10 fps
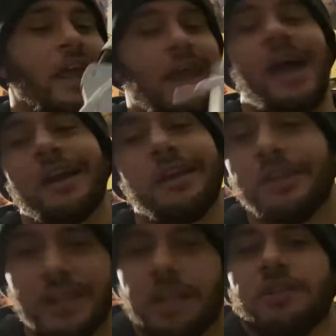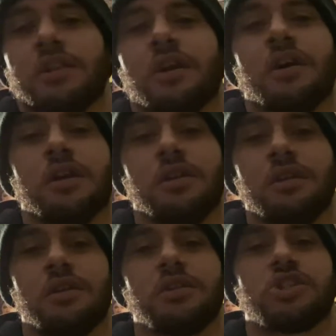I could have did a
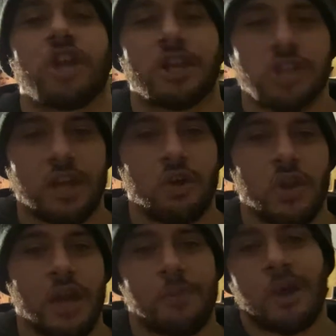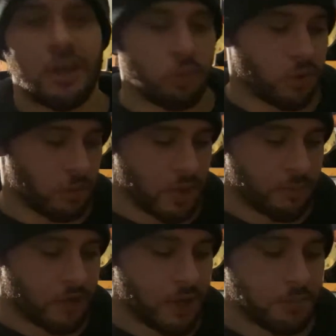check on it. I probably will when I'm
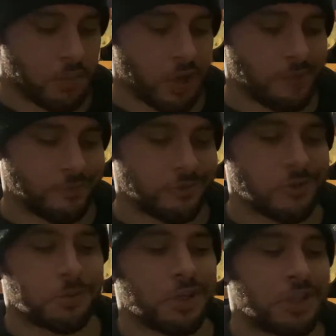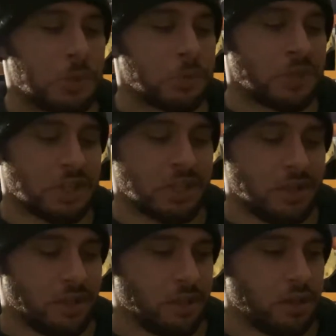done, but there's really no need
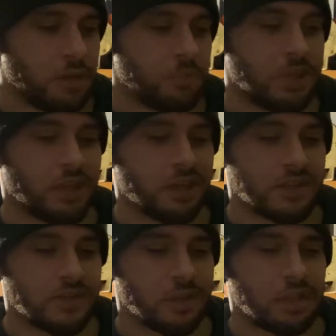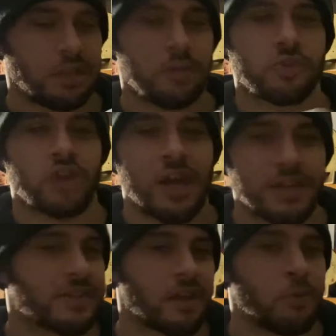because he was trying to
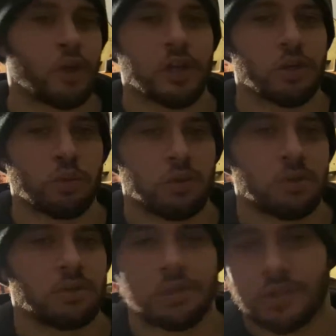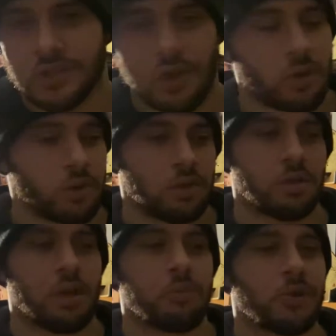sell them on GOAT. So
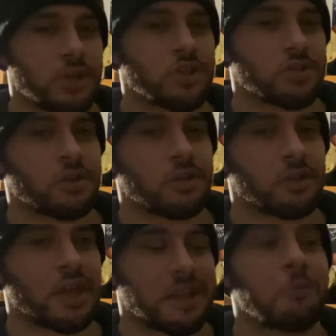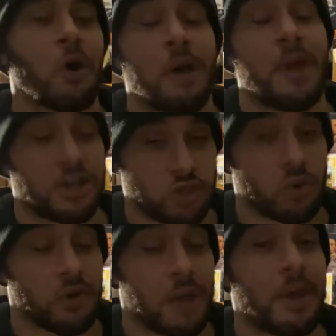I'm pretty sure, I'm not sure.
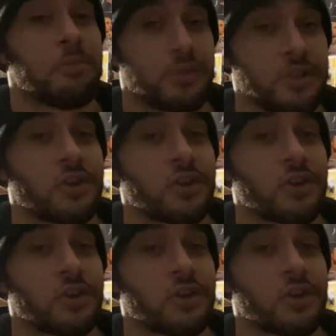I'm not pretty sure.